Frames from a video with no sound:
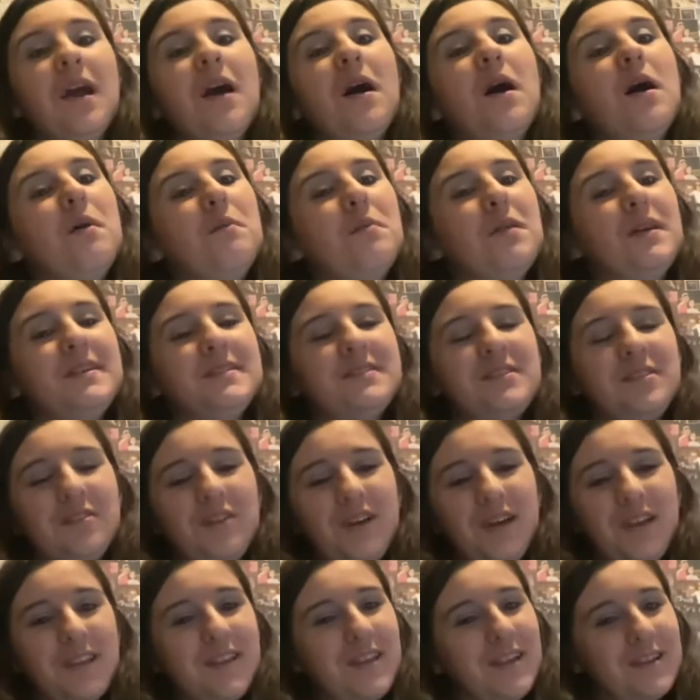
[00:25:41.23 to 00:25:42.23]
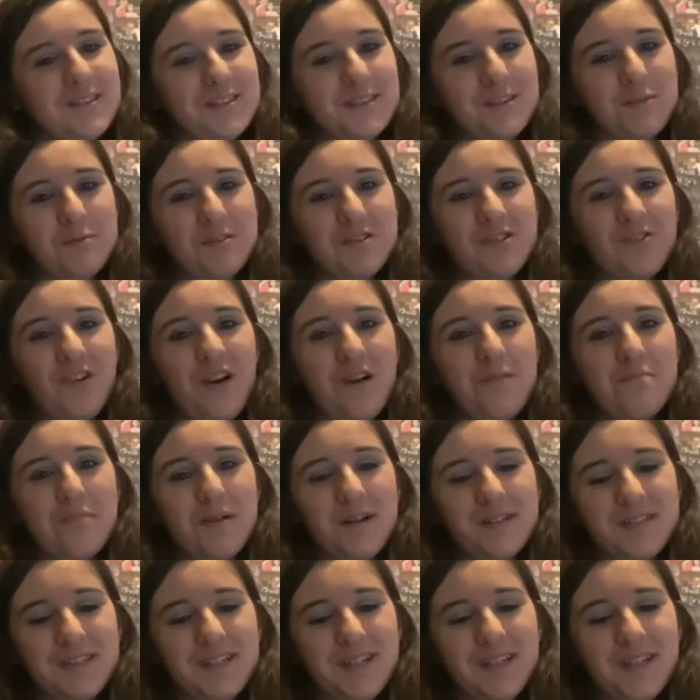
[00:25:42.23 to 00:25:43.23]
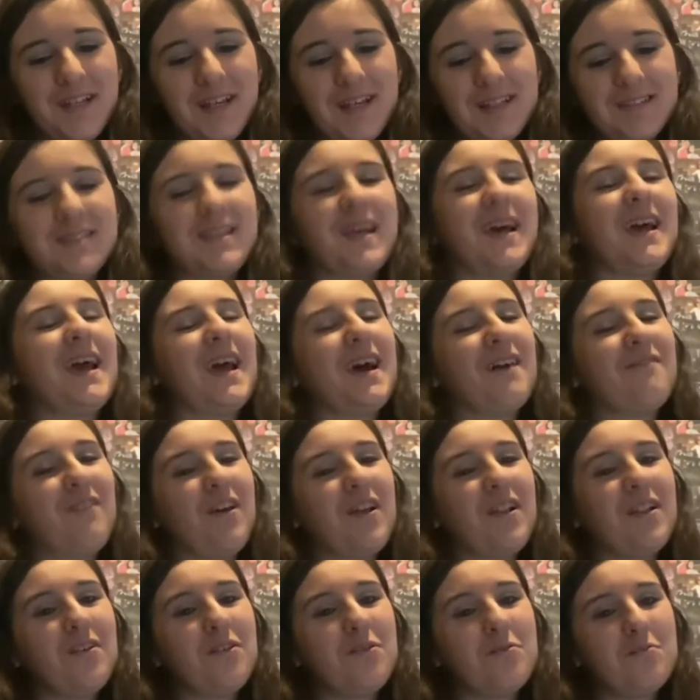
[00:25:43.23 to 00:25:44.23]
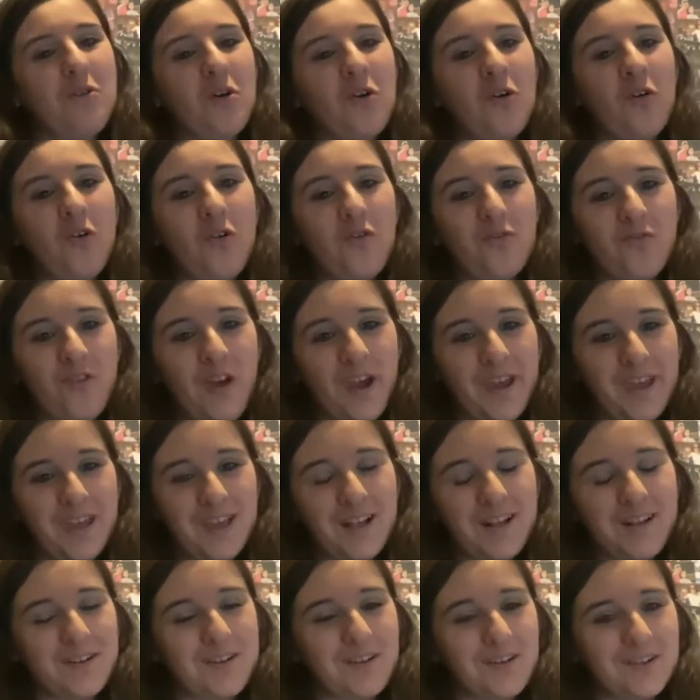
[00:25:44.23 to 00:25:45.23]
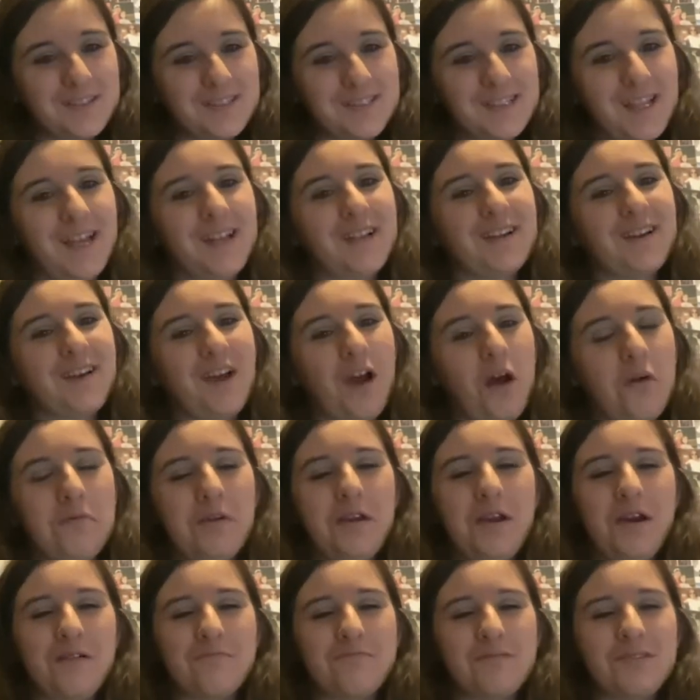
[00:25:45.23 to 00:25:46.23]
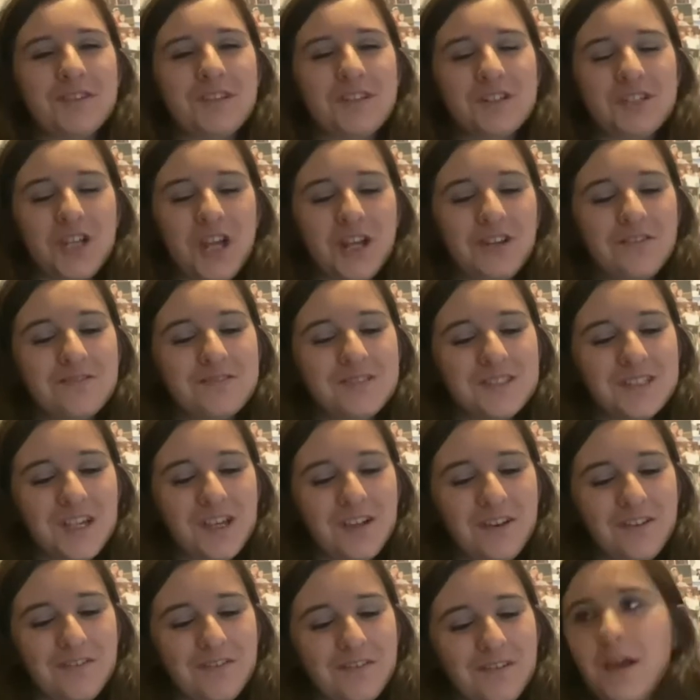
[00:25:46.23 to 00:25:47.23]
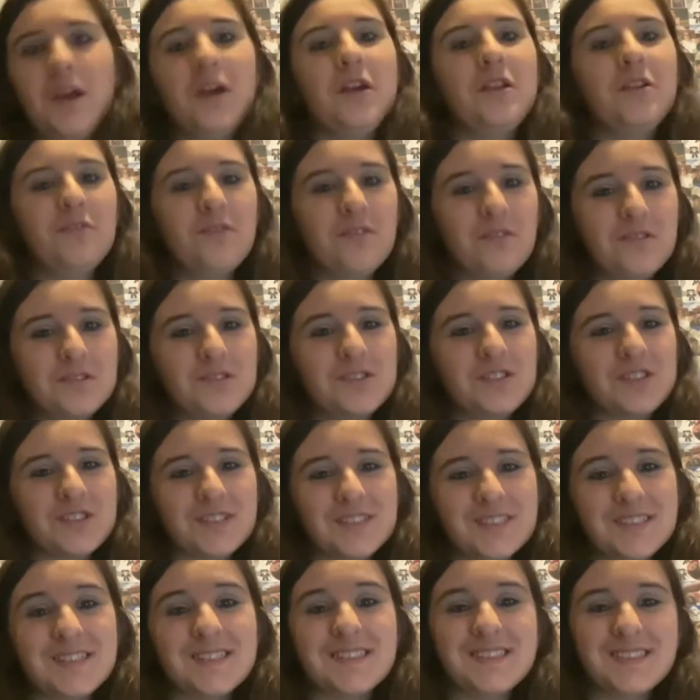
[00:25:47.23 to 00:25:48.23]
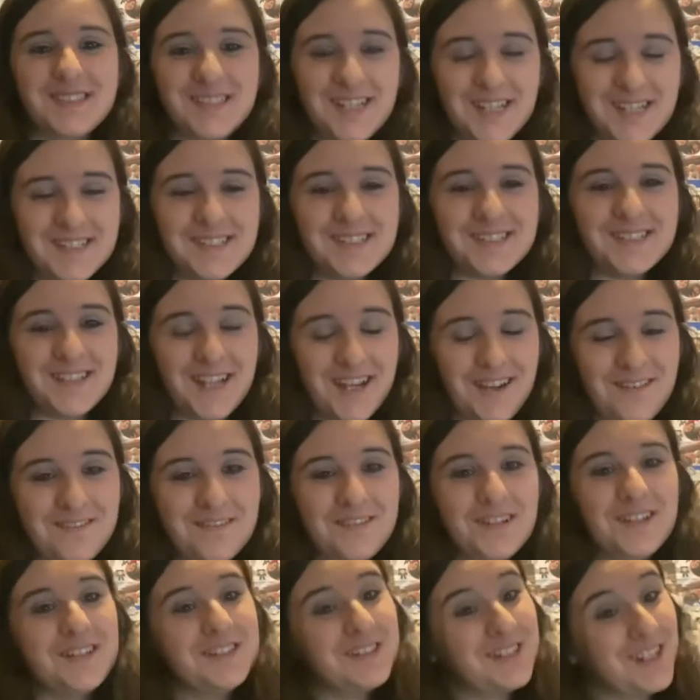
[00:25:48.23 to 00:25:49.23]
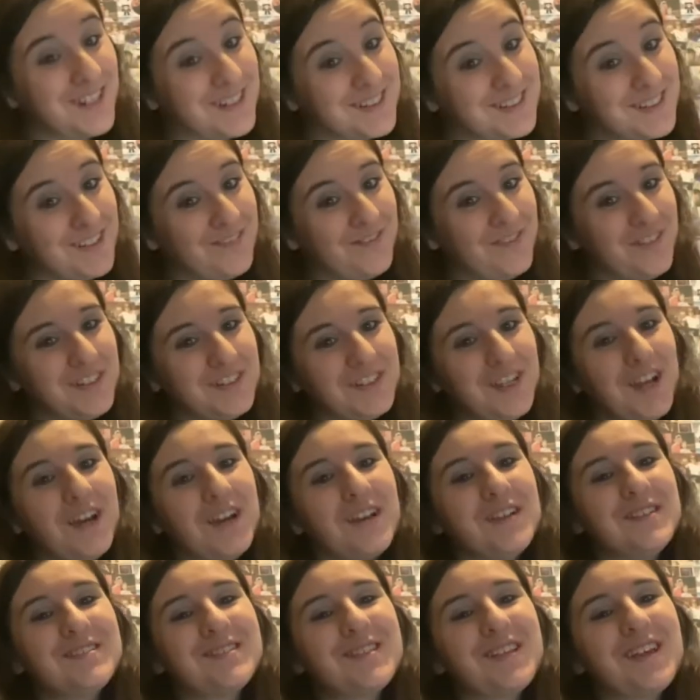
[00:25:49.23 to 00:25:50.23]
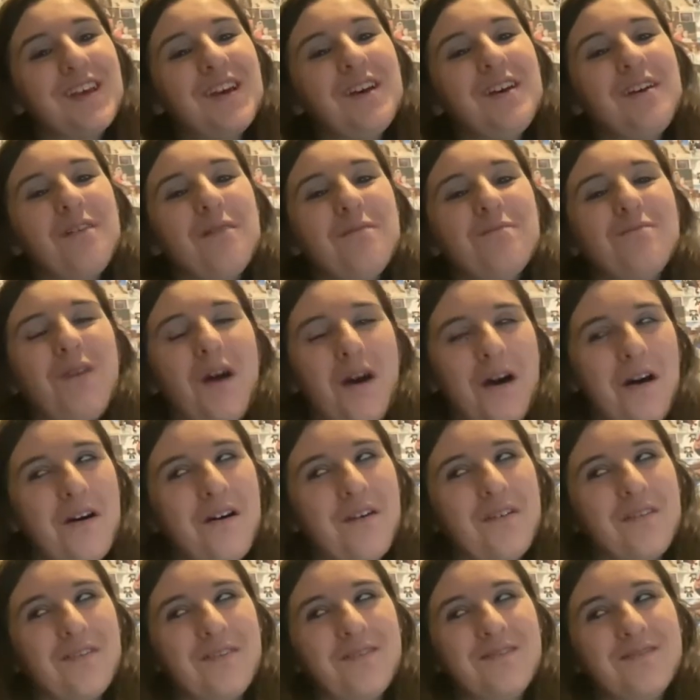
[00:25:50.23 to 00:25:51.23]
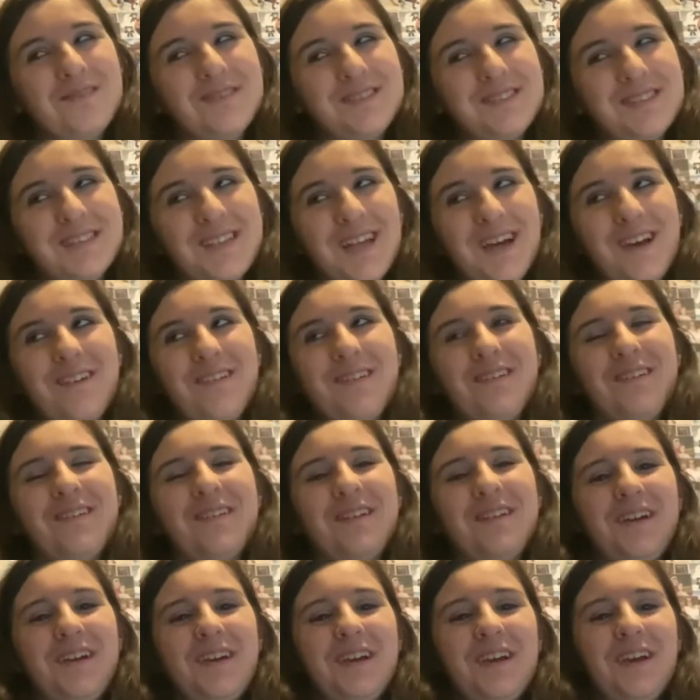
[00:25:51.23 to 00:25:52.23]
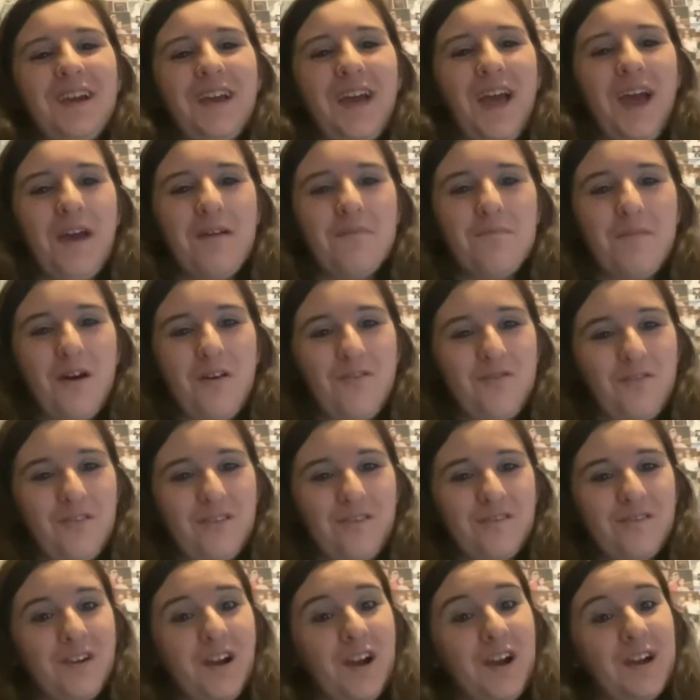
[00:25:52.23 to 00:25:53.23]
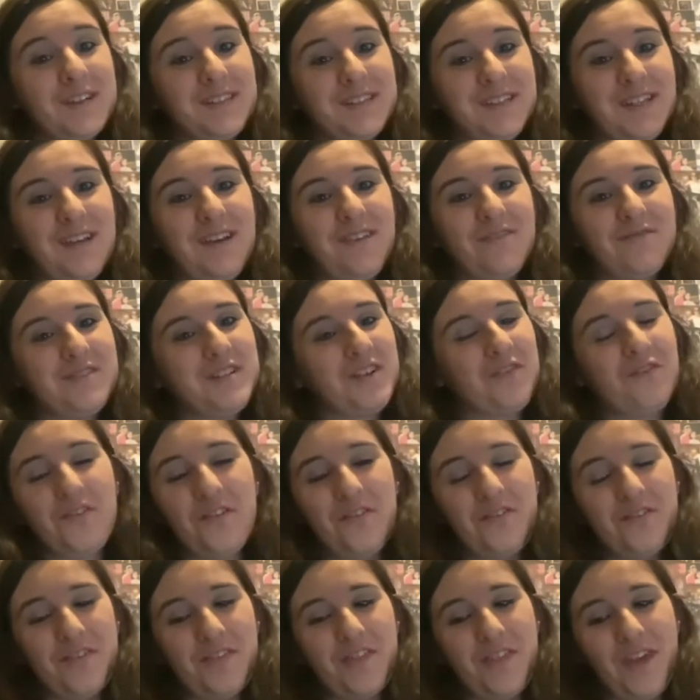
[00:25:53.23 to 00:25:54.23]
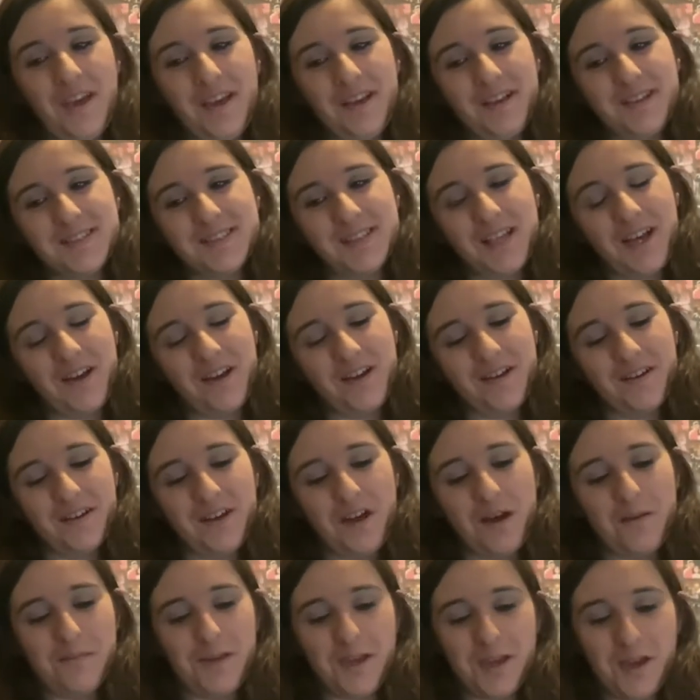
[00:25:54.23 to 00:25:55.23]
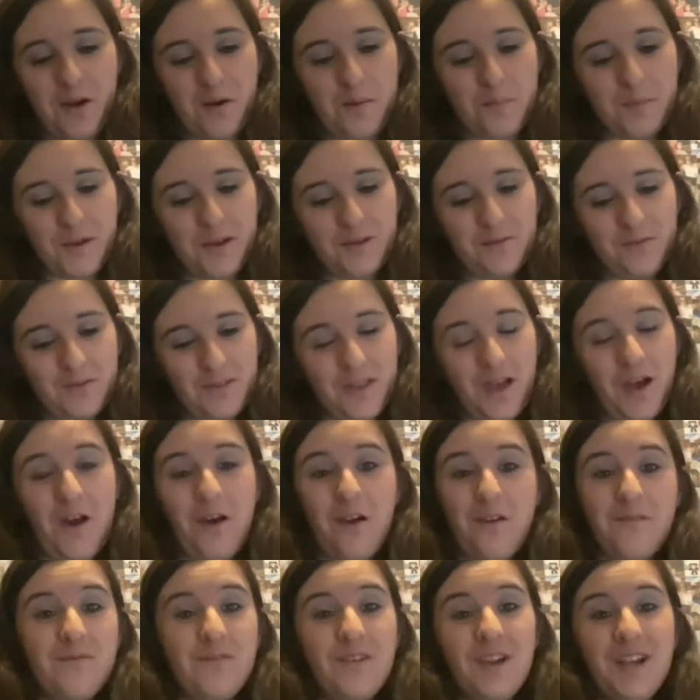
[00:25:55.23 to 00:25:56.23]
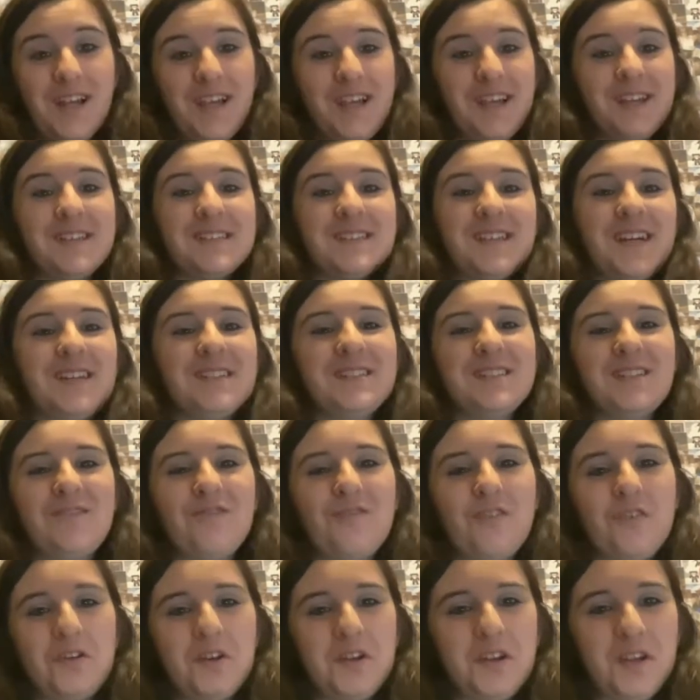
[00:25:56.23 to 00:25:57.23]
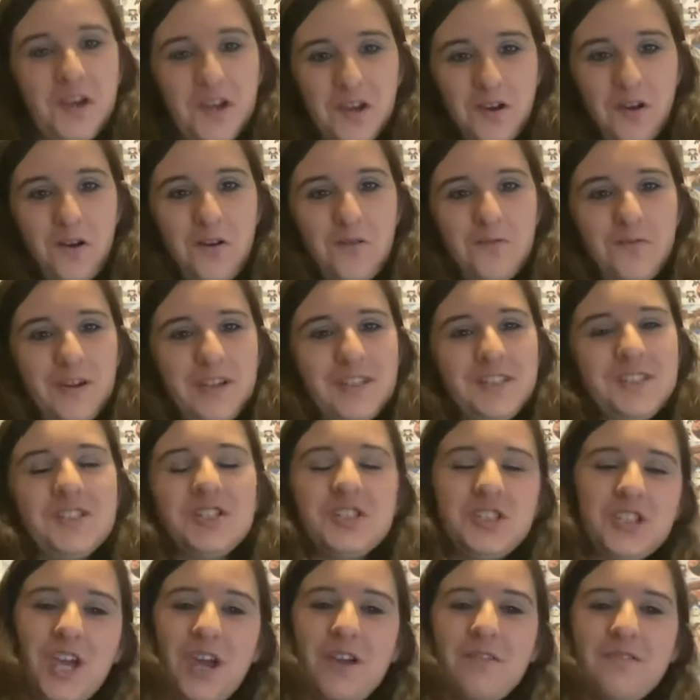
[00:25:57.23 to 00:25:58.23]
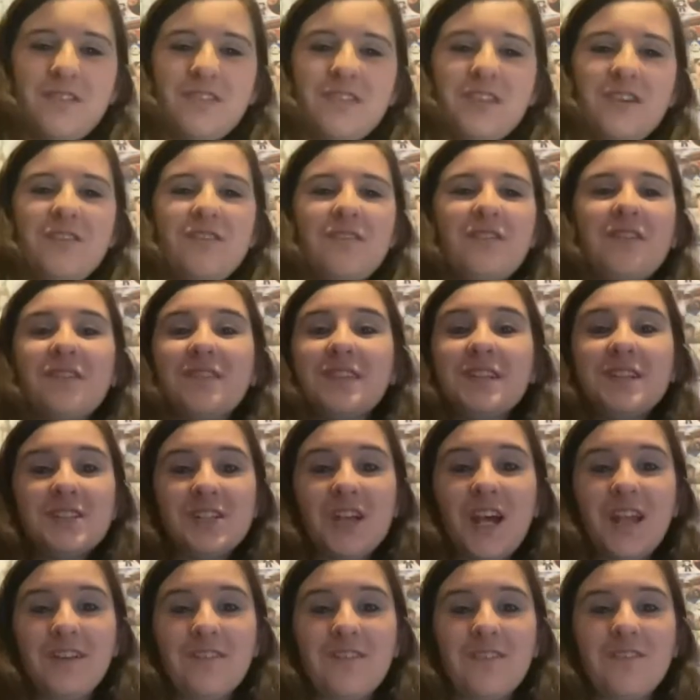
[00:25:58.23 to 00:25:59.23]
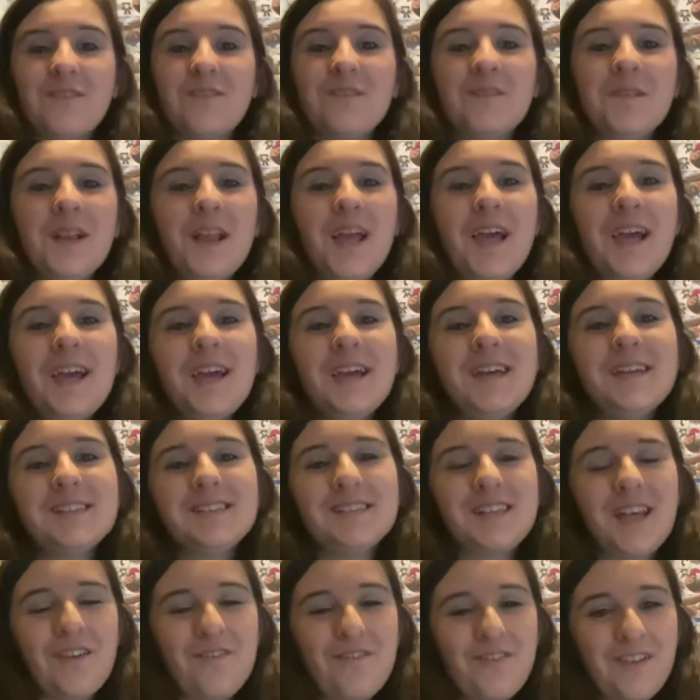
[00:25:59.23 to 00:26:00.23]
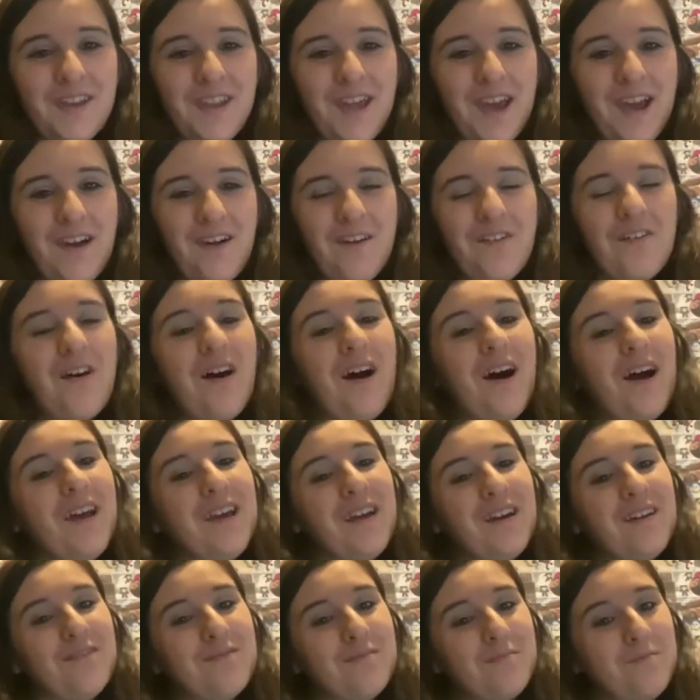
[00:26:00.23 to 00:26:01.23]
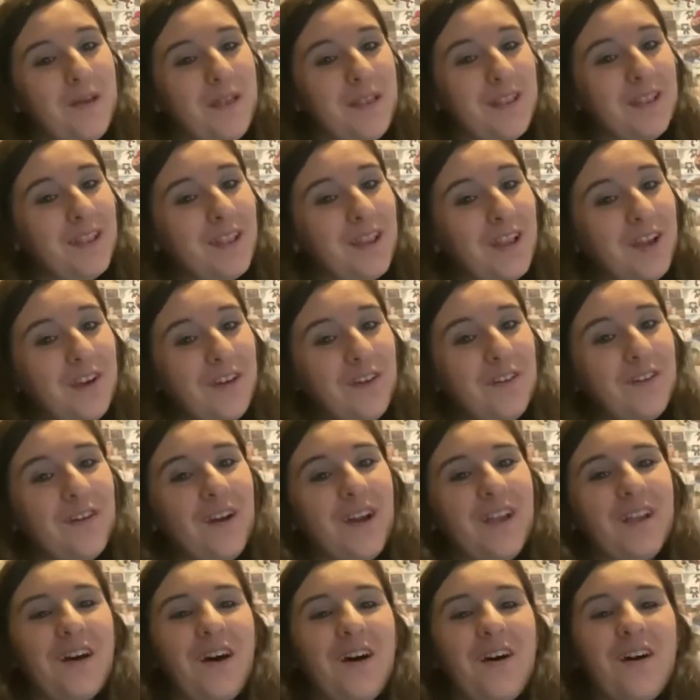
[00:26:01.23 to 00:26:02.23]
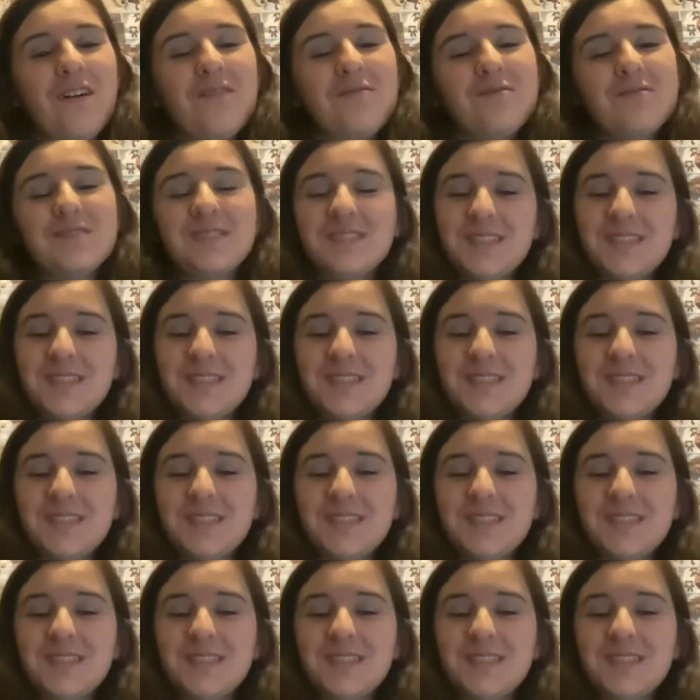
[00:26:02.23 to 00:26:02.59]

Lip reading: please do hit that subscribe button, as I have a lot more regular content coming up on the channel soon. Not just sit down chatty videos, but also a variety of different things coming up that I'm really excited for and I can't wait to share with you on the channel. So for now, I have been Lou and I will see